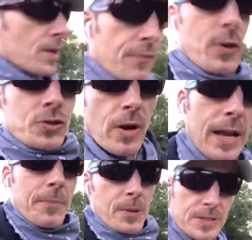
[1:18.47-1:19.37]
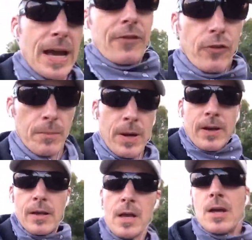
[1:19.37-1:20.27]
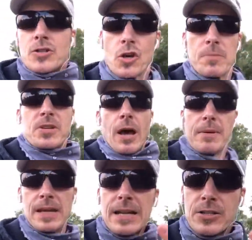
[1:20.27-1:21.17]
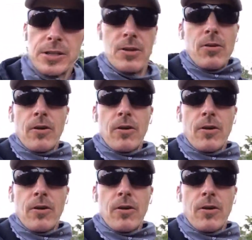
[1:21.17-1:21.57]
if you're trying to protect from germs coming into you,